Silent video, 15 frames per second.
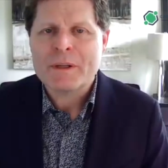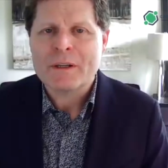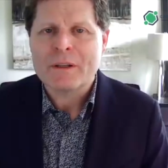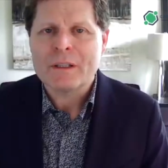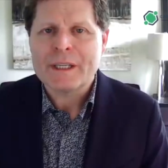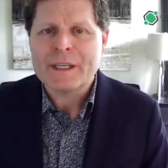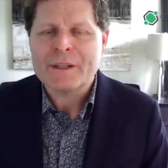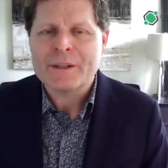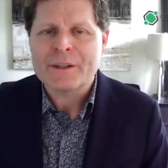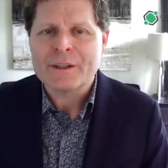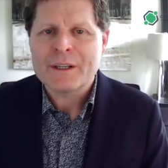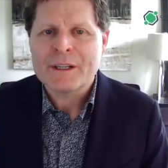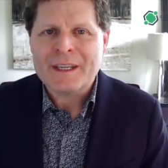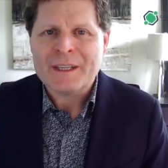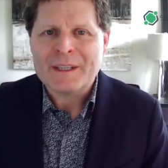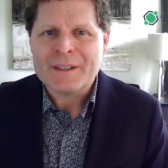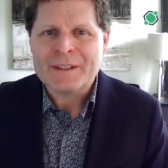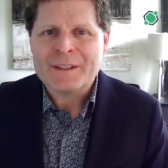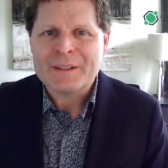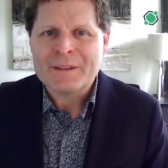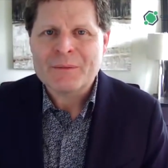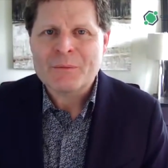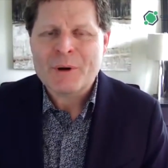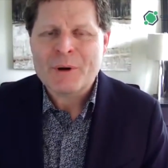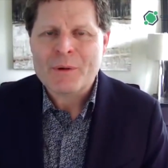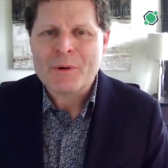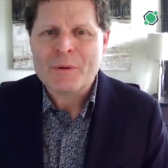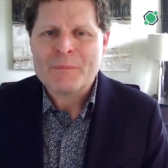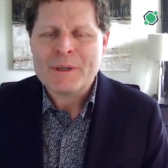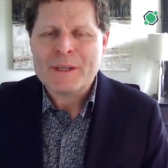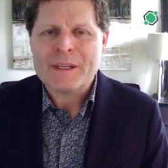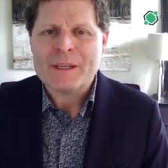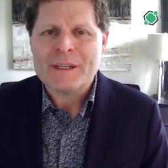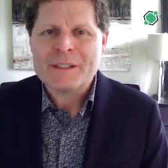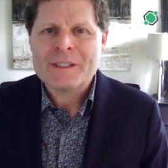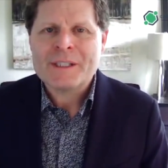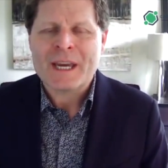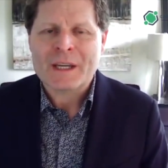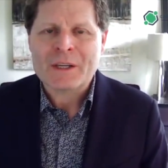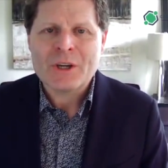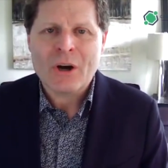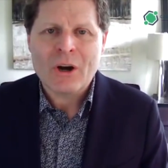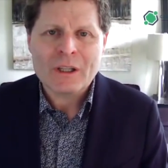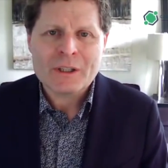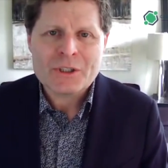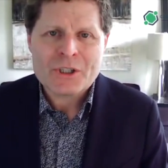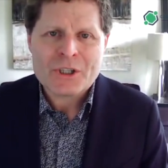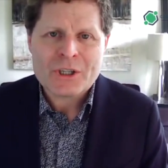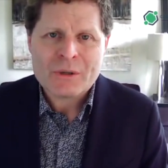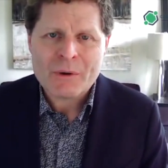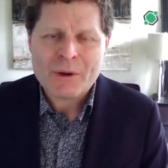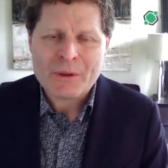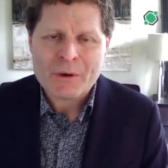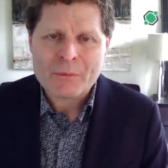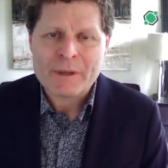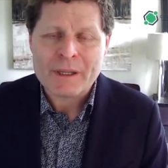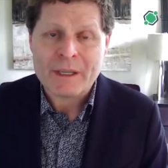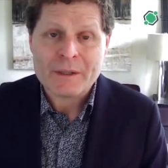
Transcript: been a leader in whether it be technology, whether it be